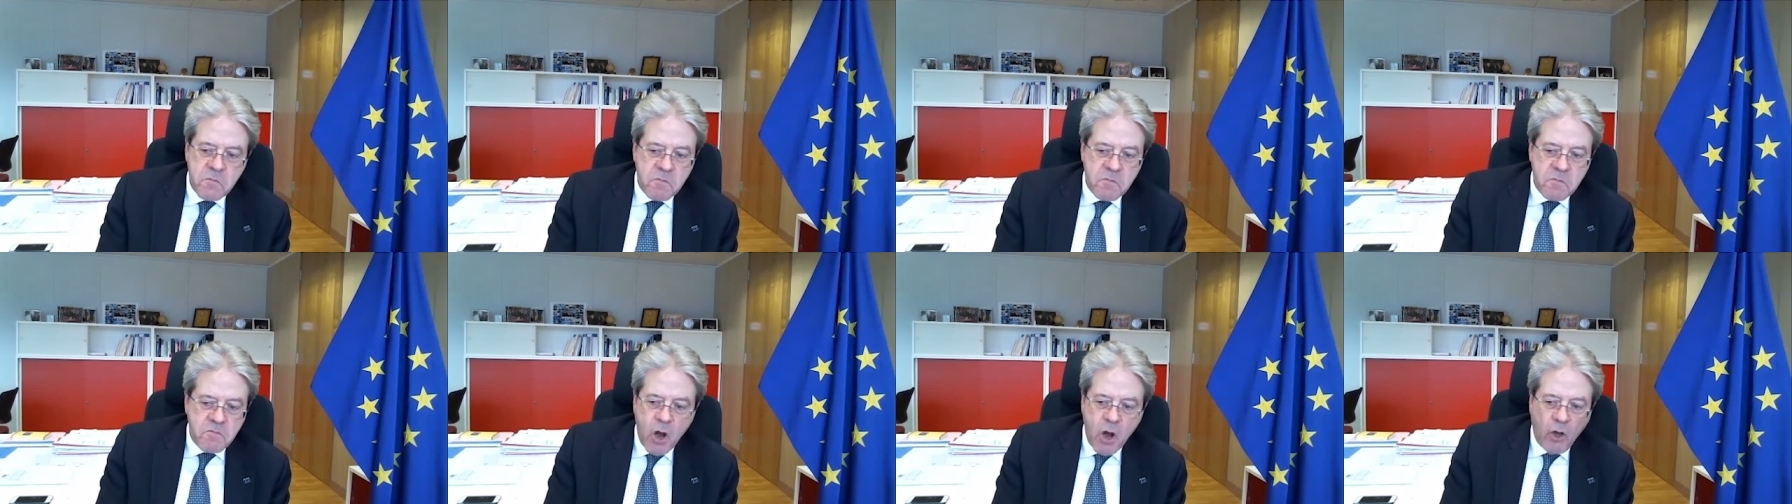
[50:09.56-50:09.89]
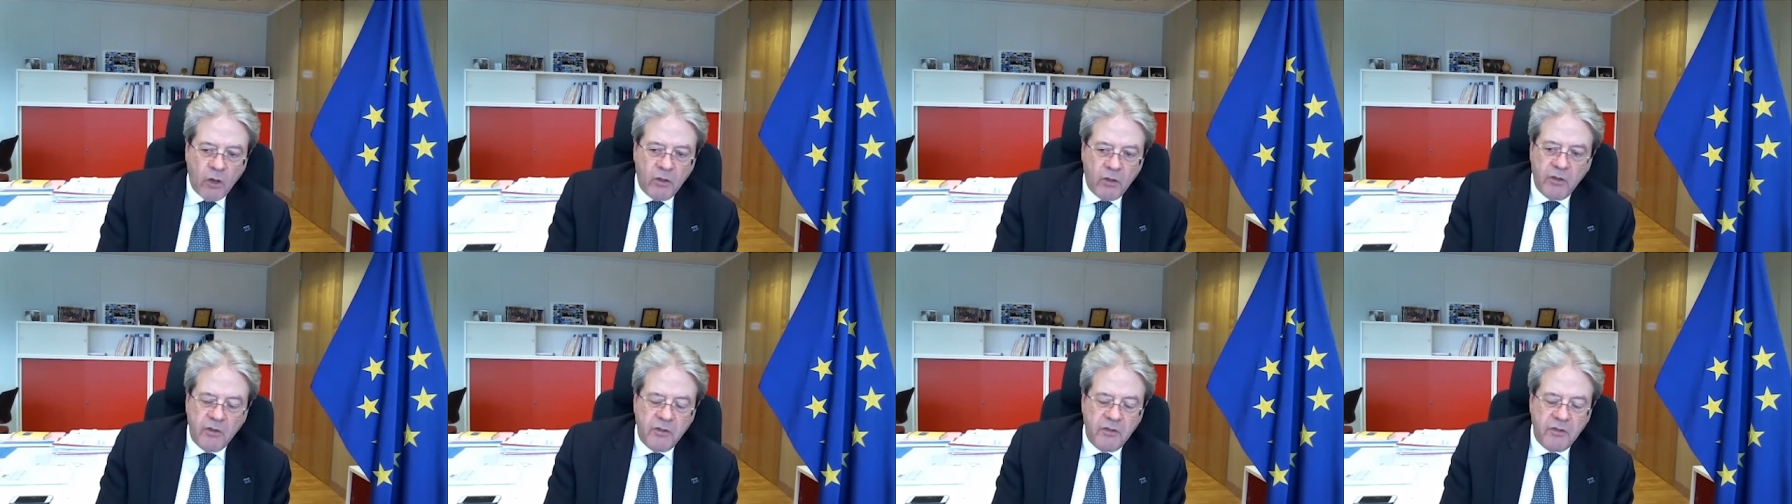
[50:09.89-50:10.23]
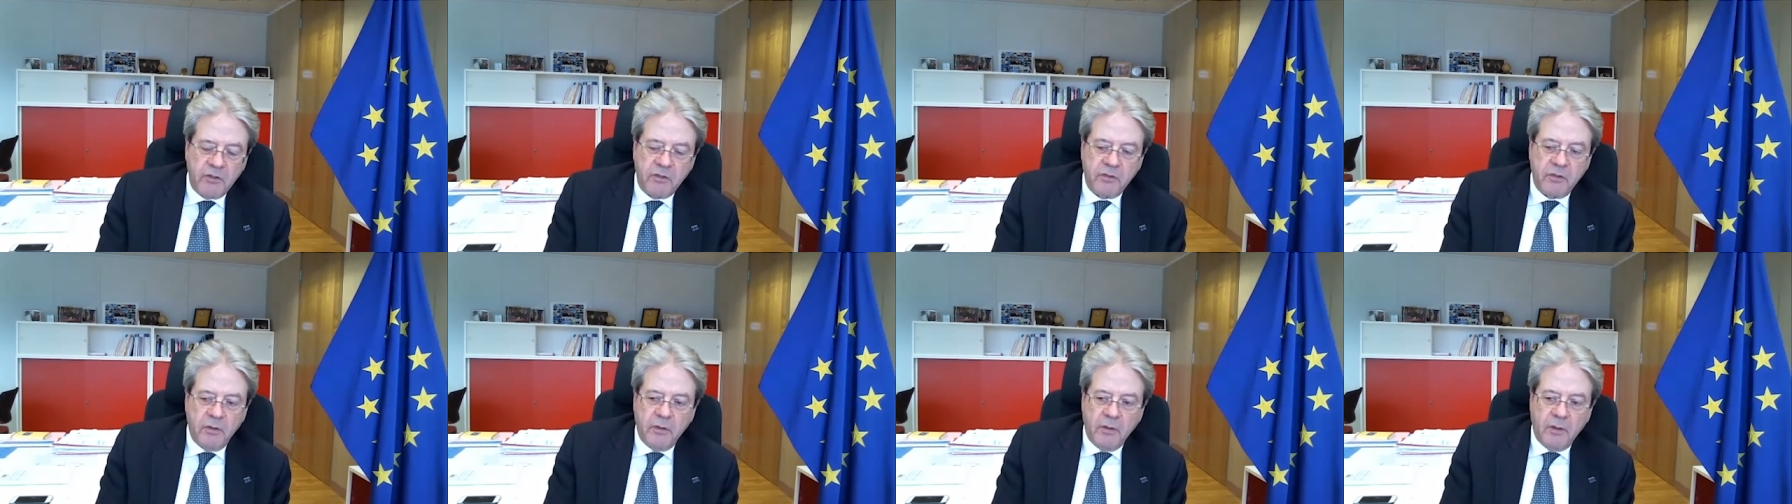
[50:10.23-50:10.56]

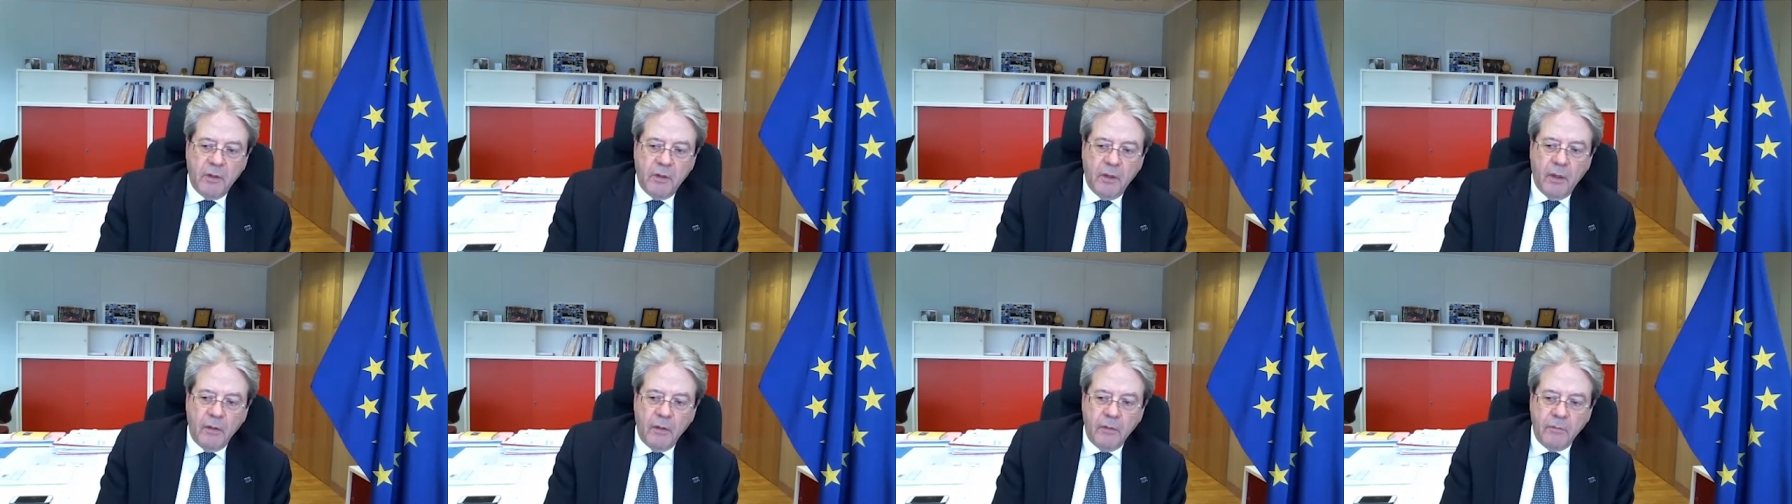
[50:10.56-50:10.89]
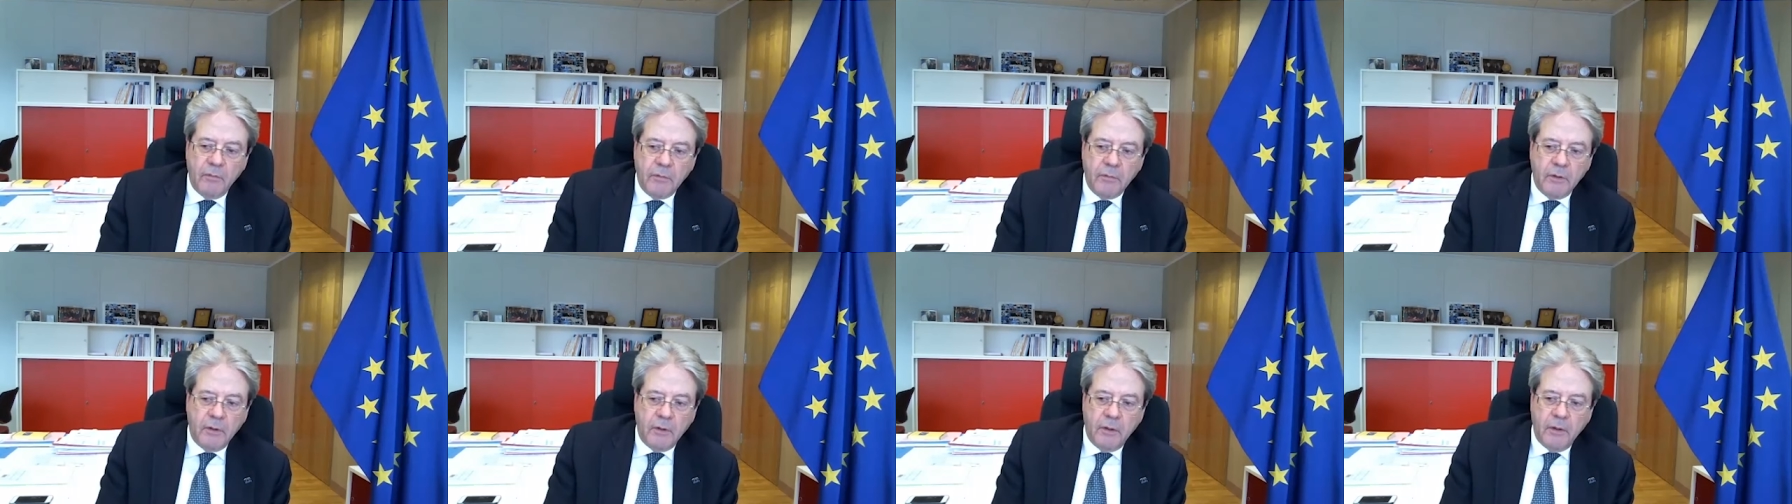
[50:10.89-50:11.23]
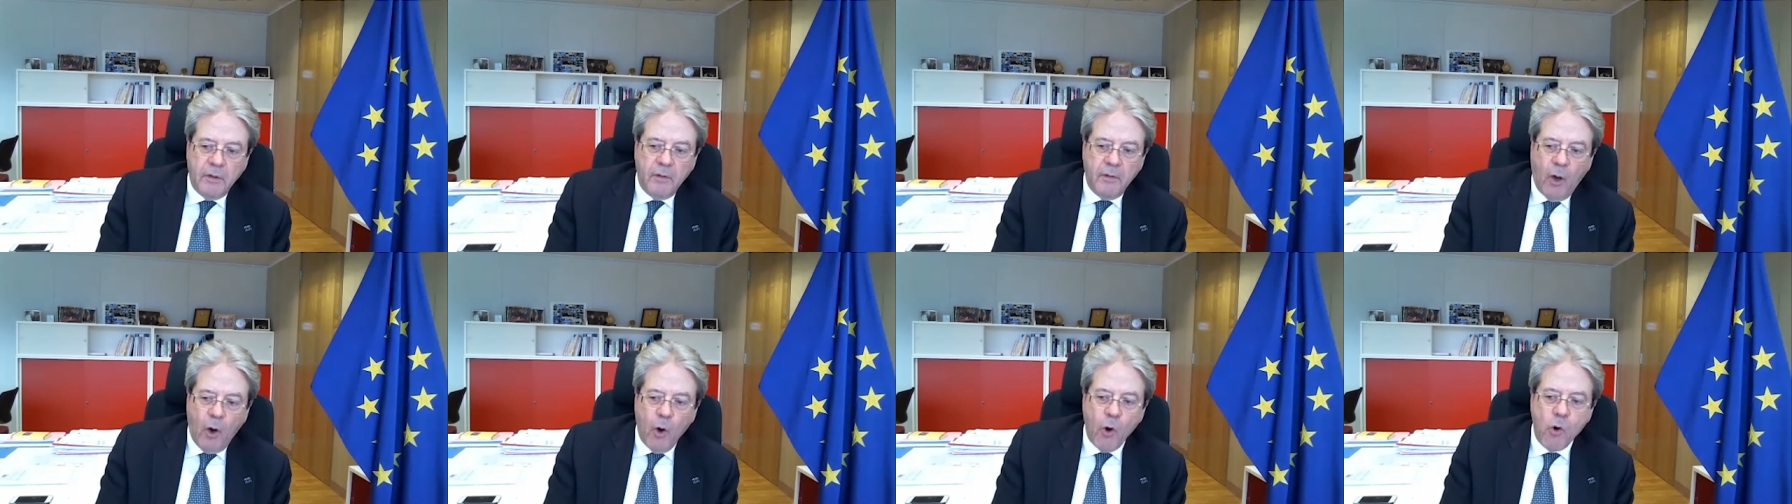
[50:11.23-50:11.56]
not
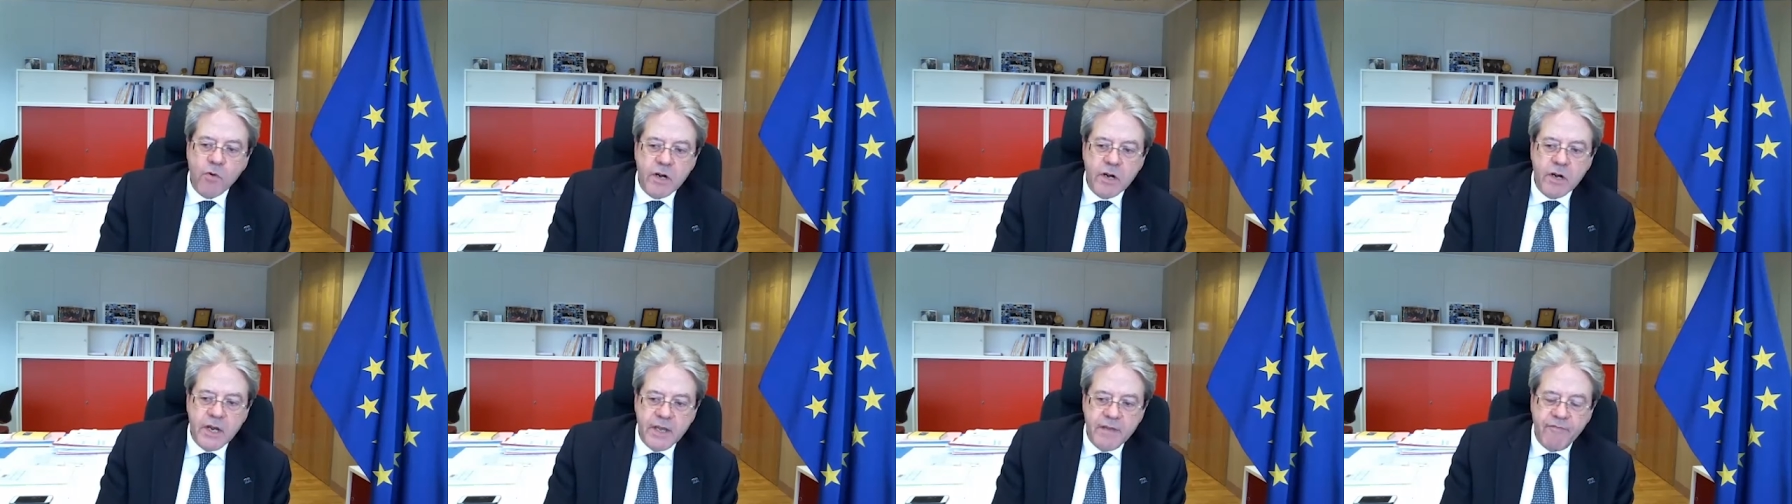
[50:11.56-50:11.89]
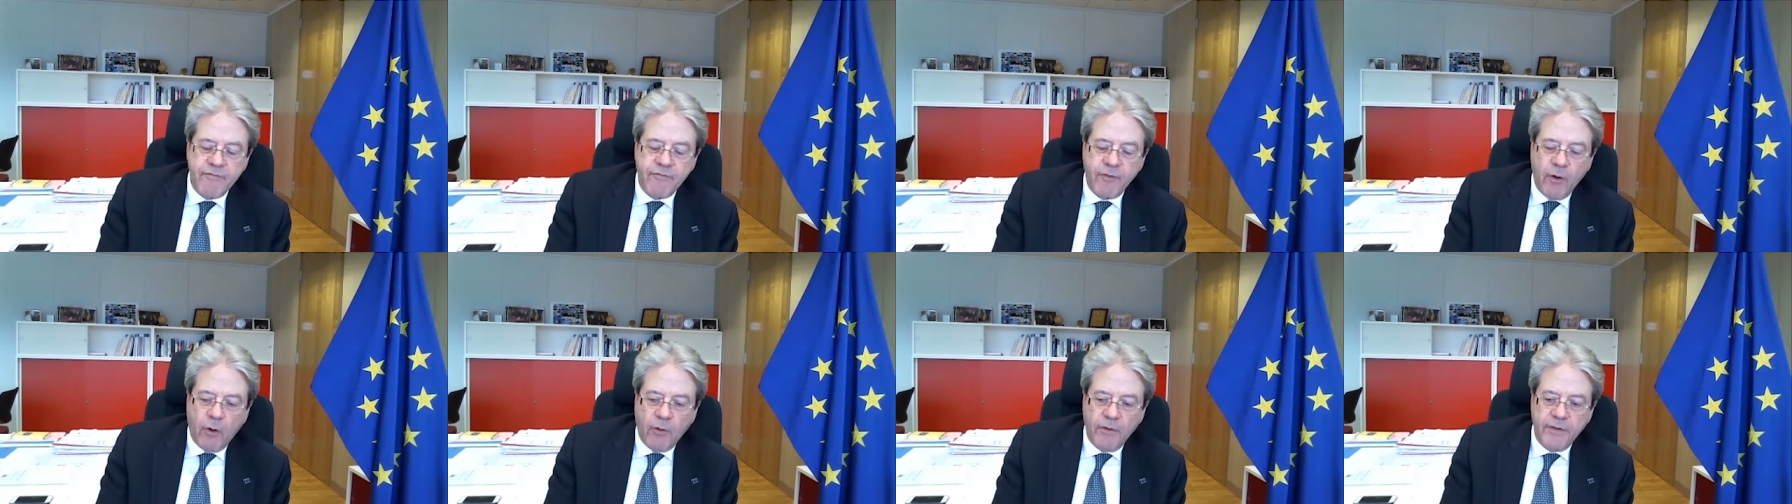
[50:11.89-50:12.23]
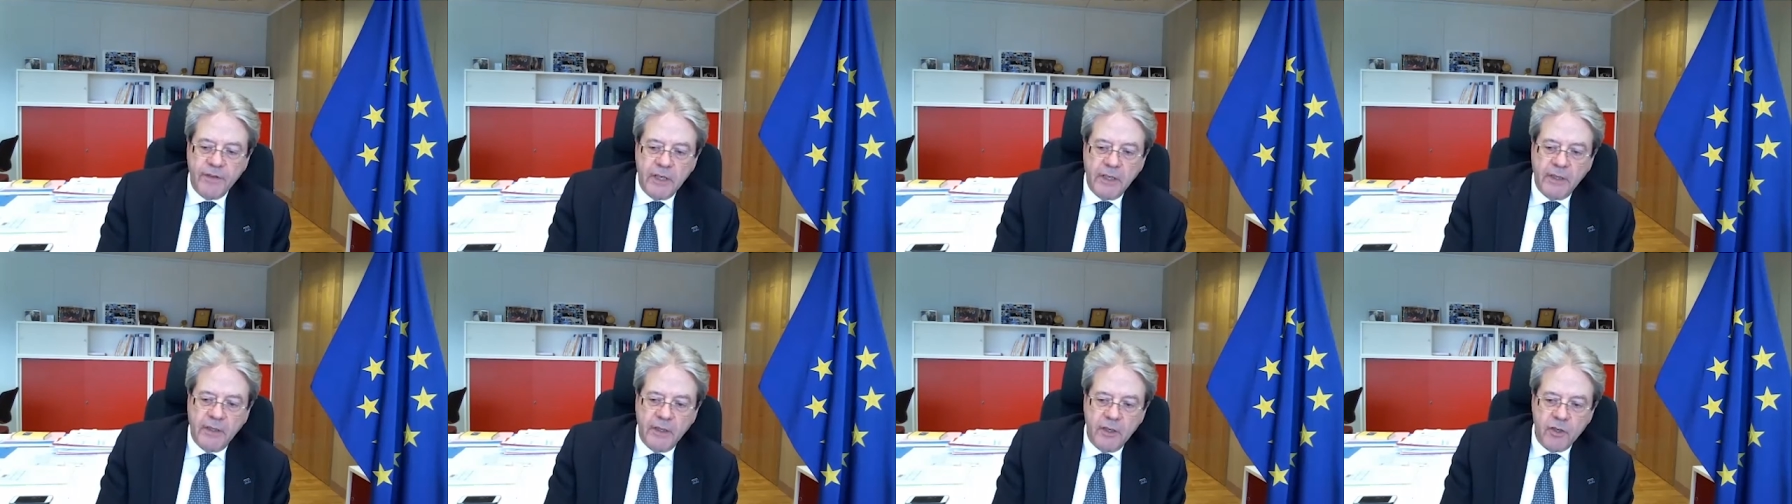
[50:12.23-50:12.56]
only for
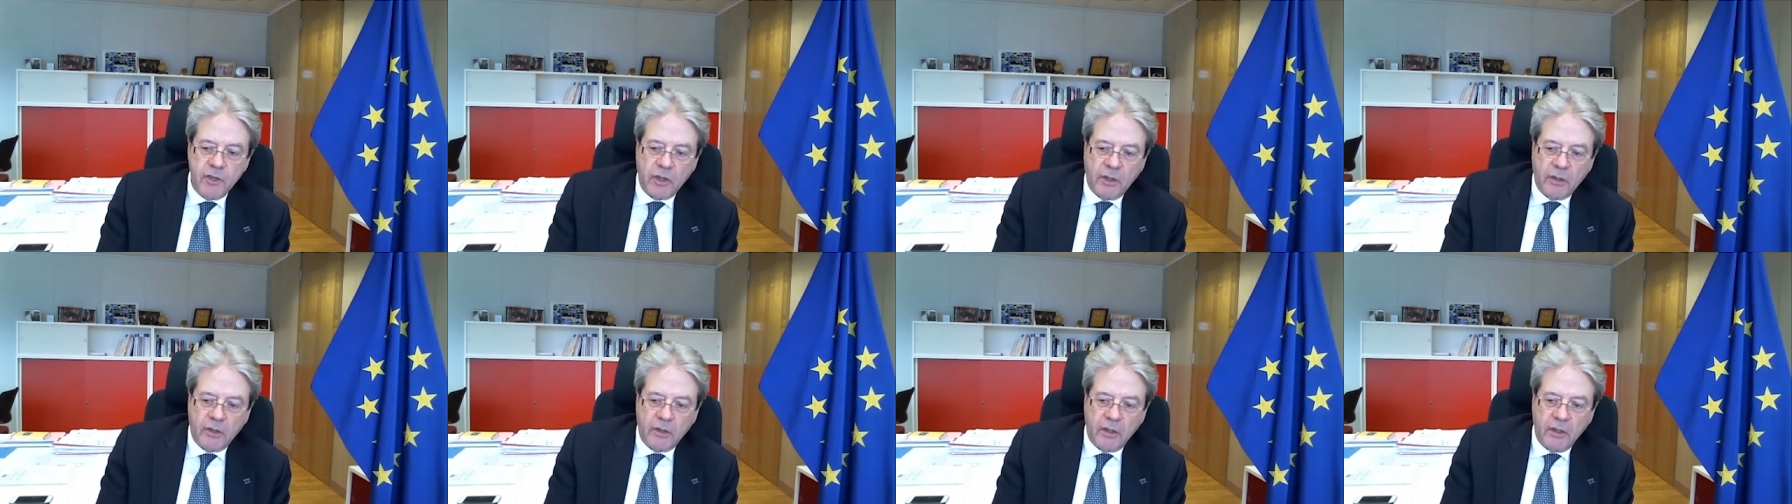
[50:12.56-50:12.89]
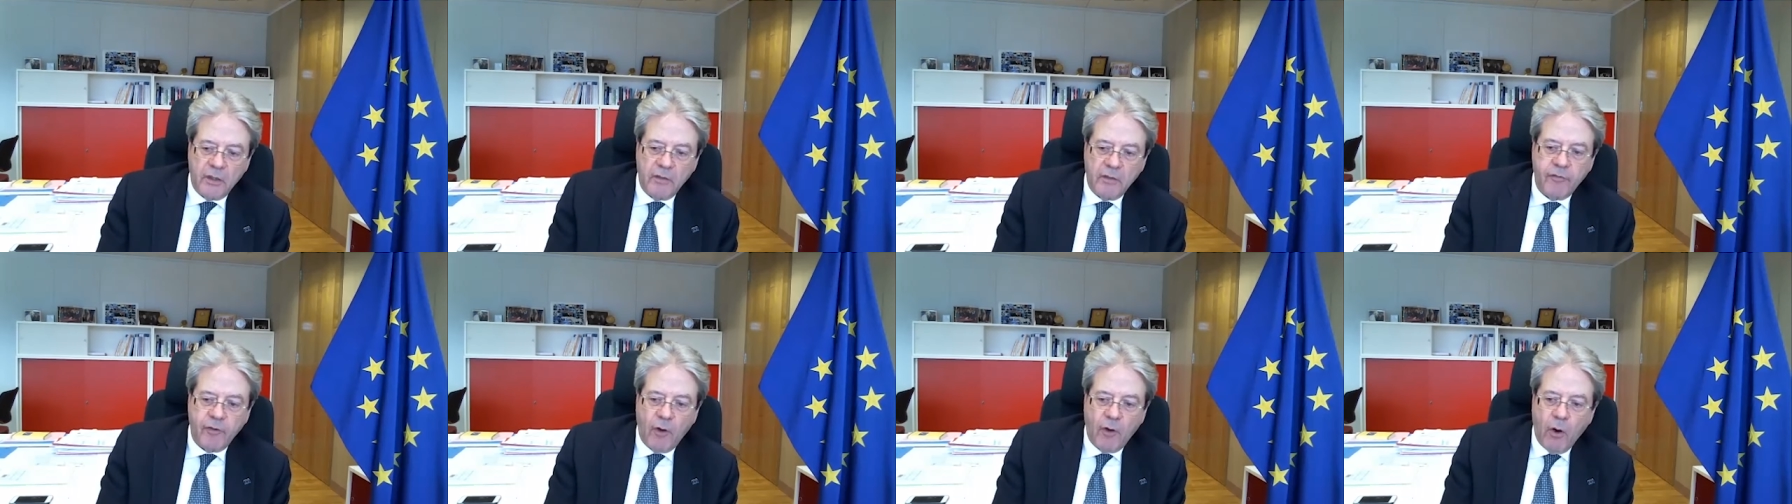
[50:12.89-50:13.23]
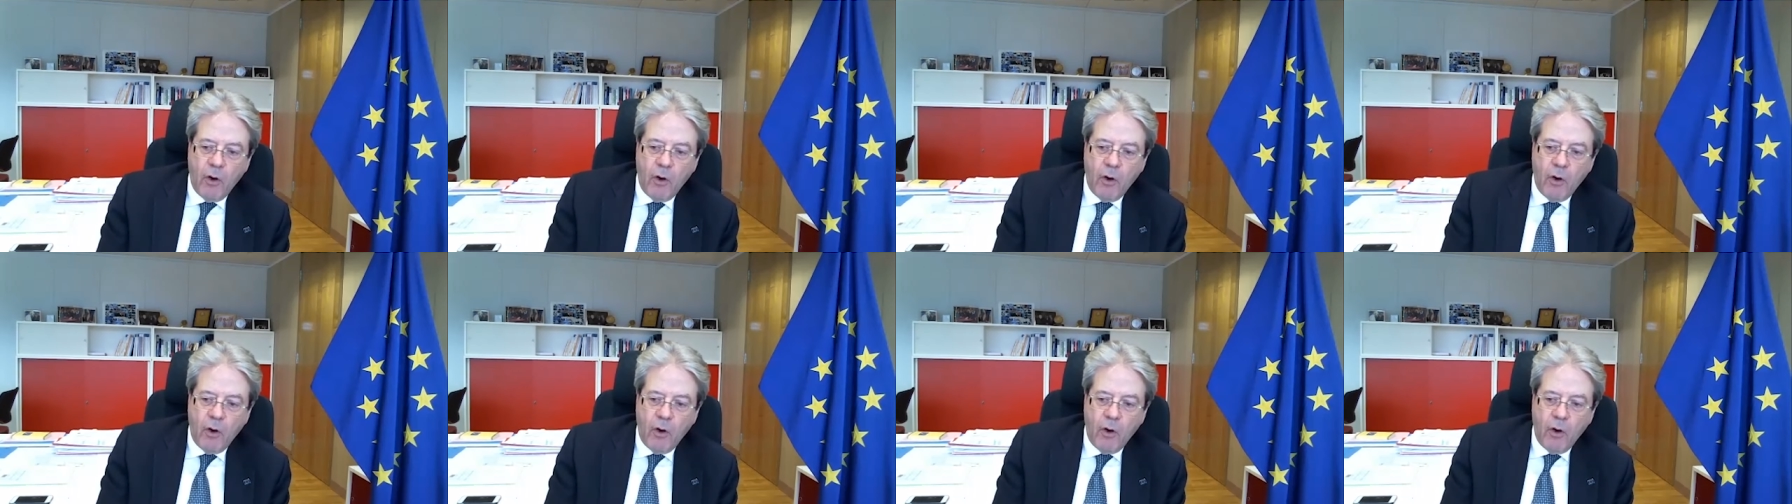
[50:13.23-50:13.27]
the initiative